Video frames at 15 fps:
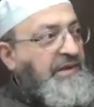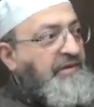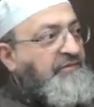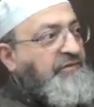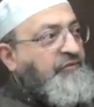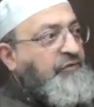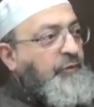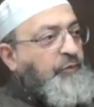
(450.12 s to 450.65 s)

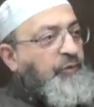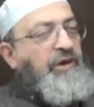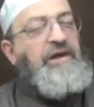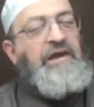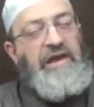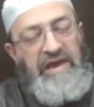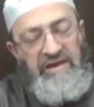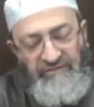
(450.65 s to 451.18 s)
Even if he pray,
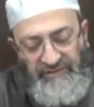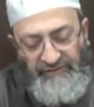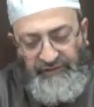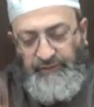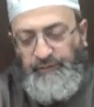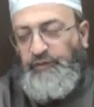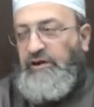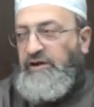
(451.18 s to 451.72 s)
even if
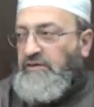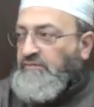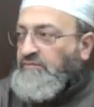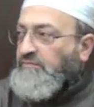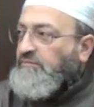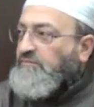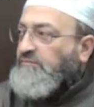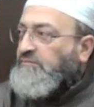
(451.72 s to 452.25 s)
he pray.
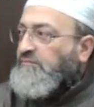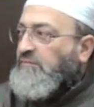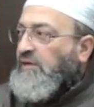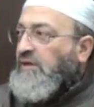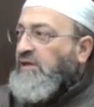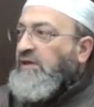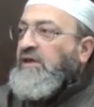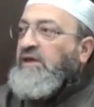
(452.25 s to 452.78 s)

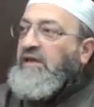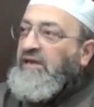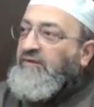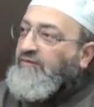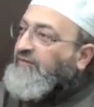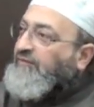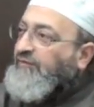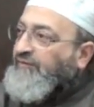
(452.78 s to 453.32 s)

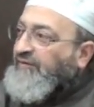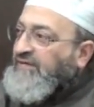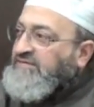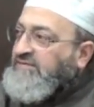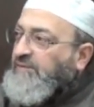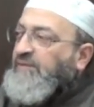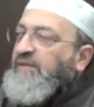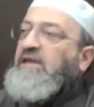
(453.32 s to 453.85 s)
Even if he
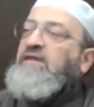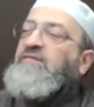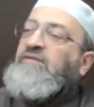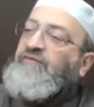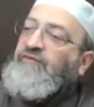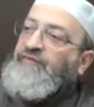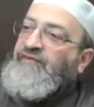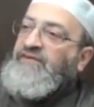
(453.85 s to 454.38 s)
fast
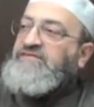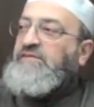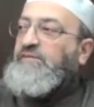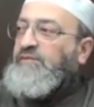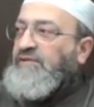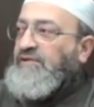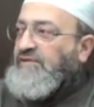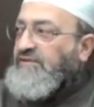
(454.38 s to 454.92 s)

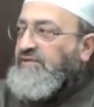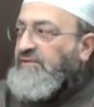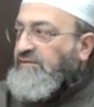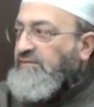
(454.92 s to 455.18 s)
Ramadan.